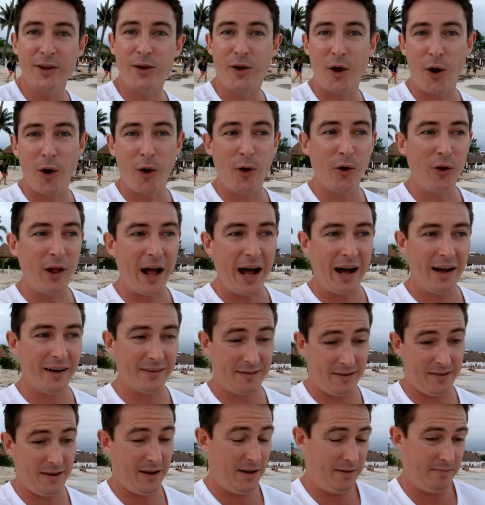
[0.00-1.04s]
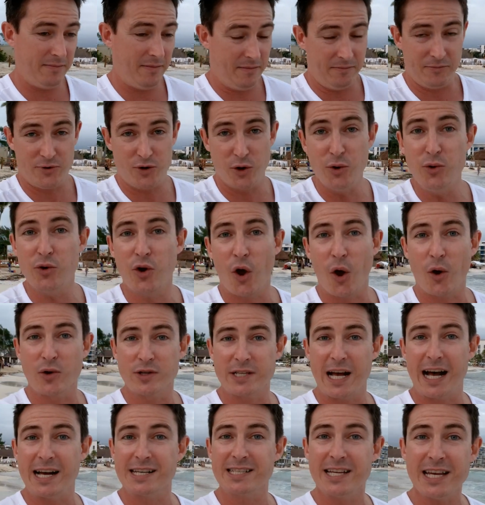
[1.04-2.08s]
Two
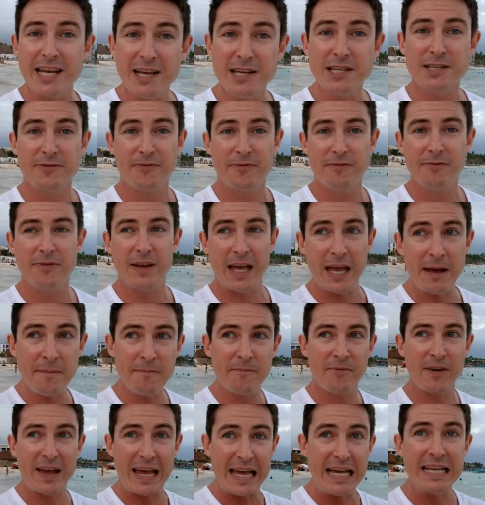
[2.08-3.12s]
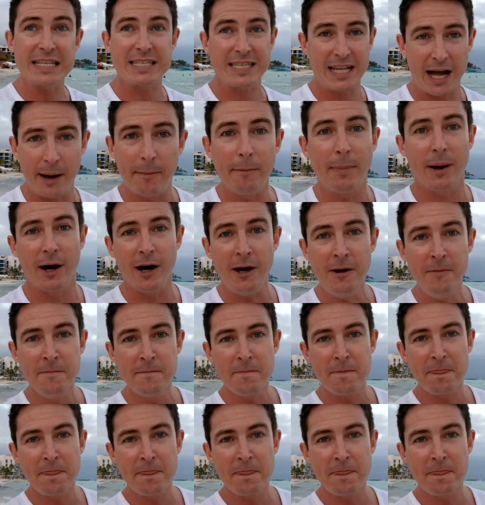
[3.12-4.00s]
girls asked him for his number